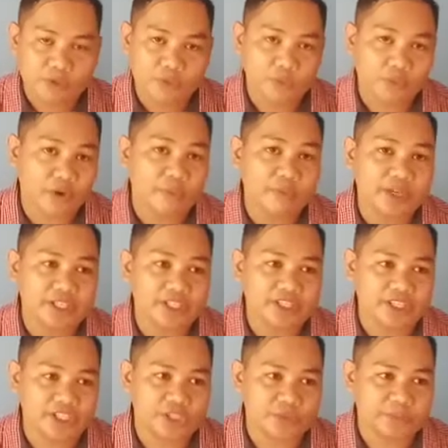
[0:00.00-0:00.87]
women's
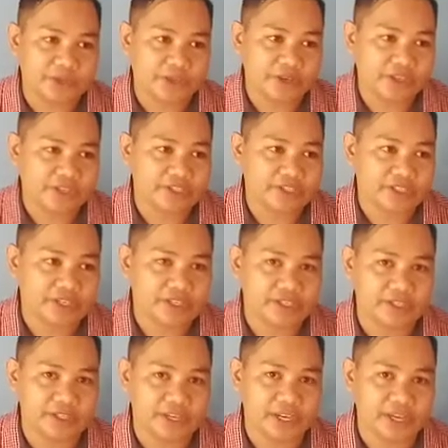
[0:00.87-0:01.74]

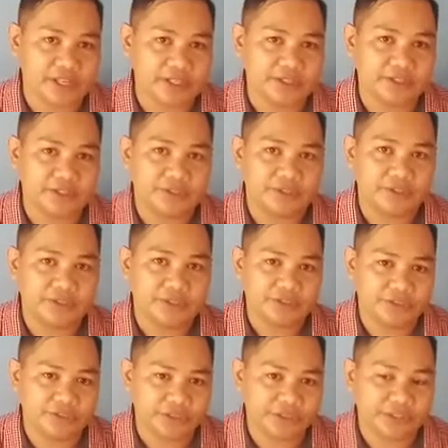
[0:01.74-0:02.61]
experiences and
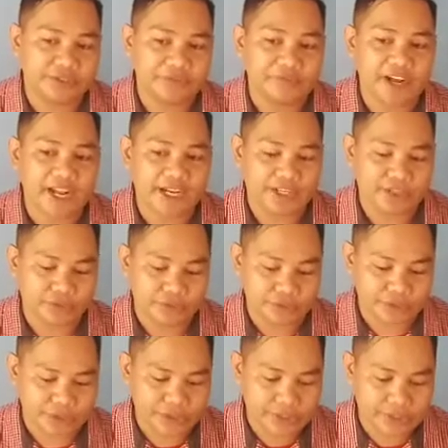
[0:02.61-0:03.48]
their
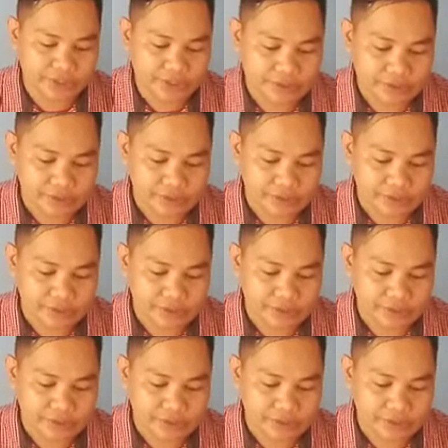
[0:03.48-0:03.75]
values.